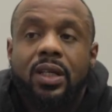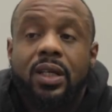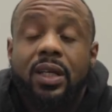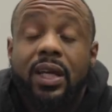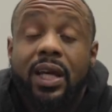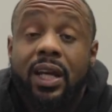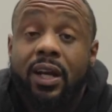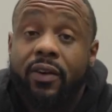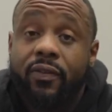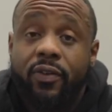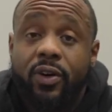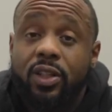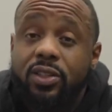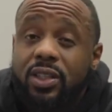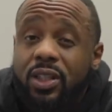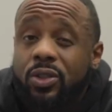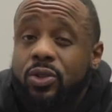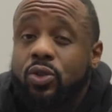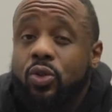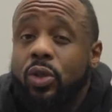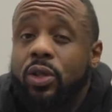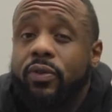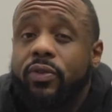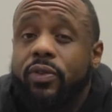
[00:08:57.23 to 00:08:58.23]
And at first I was
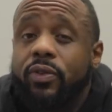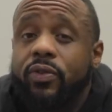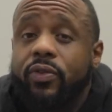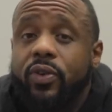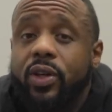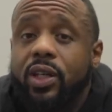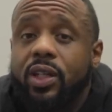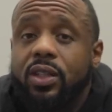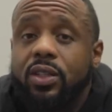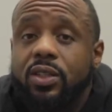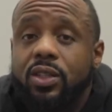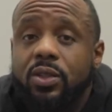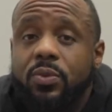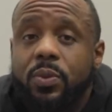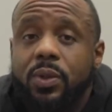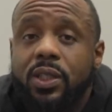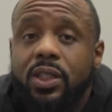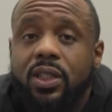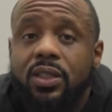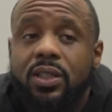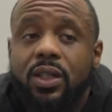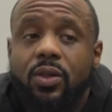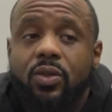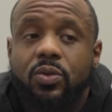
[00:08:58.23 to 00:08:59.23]
doing it for free just
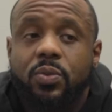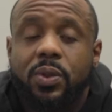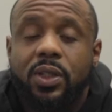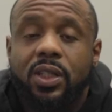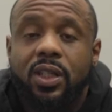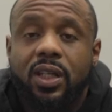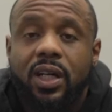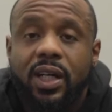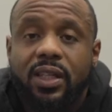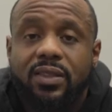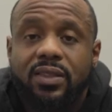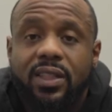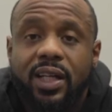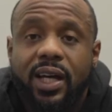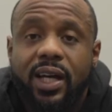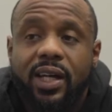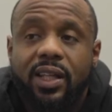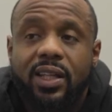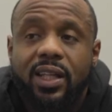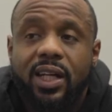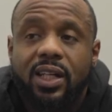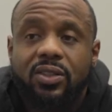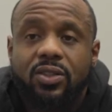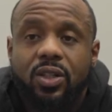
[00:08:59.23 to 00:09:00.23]
because I was being a nice guy. And
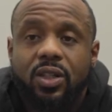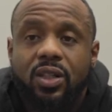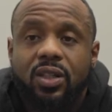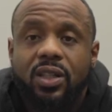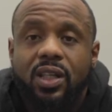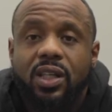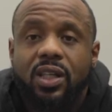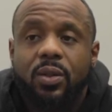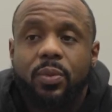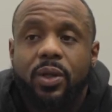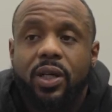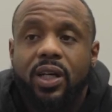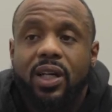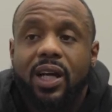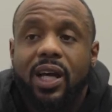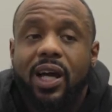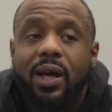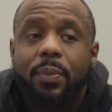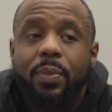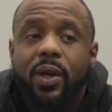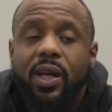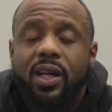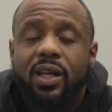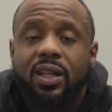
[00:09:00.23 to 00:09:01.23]
then I started thinking about it. I
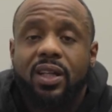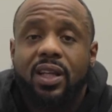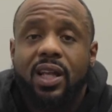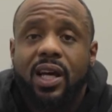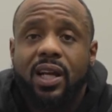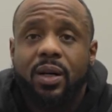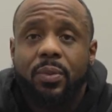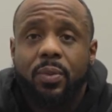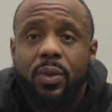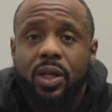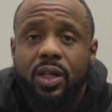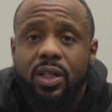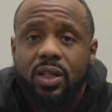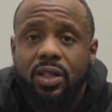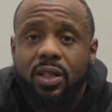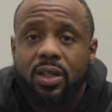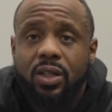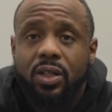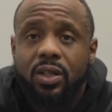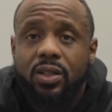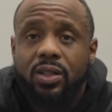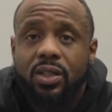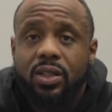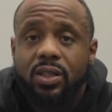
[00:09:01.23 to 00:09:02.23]
paid a lot of money to
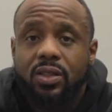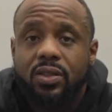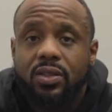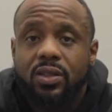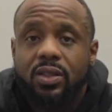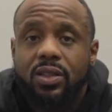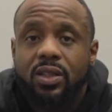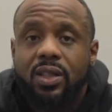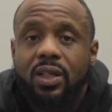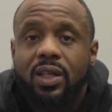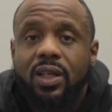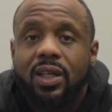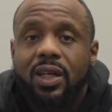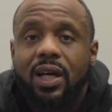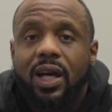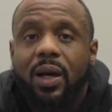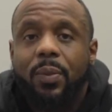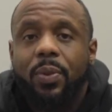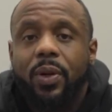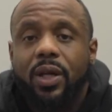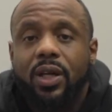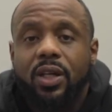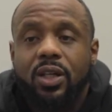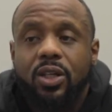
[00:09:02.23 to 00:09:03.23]
learn this. I
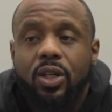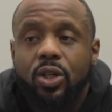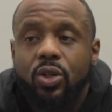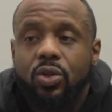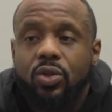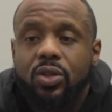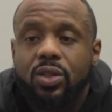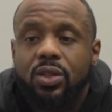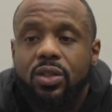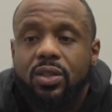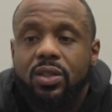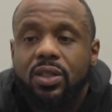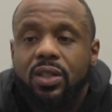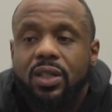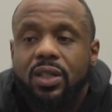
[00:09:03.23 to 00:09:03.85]
paid a coach,